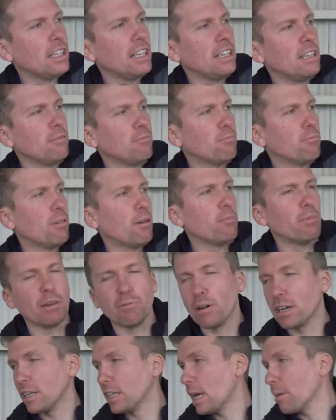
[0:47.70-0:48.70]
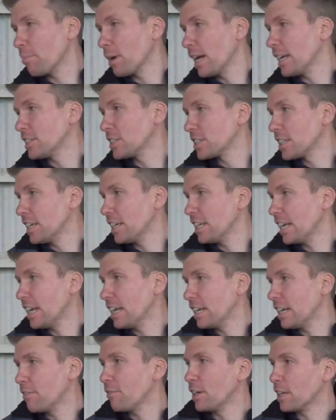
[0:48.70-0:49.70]
the one where one of their players slid
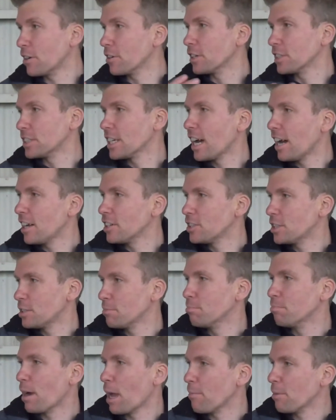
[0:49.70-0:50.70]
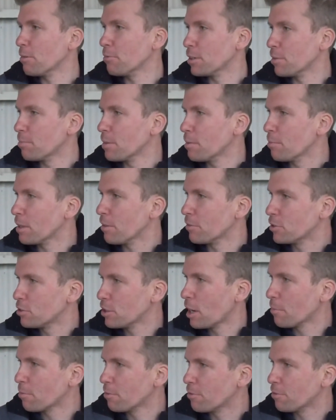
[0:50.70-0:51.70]
in, and if he'd got a touch, maybe it would have been a bit of
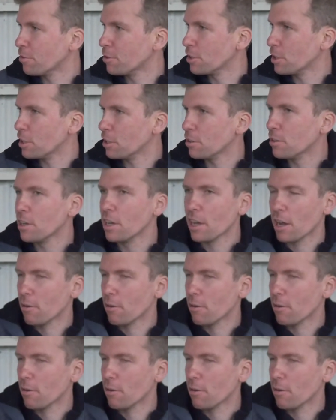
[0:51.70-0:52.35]
trouble for you,